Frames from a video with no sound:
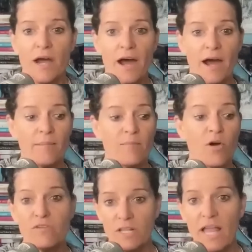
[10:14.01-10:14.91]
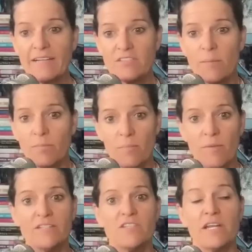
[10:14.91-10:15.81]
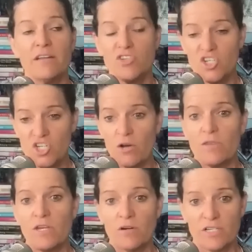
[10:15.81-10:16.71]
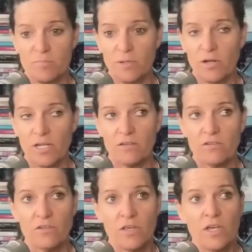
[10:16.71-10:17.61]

um, over the last couple of months and have shared their experience.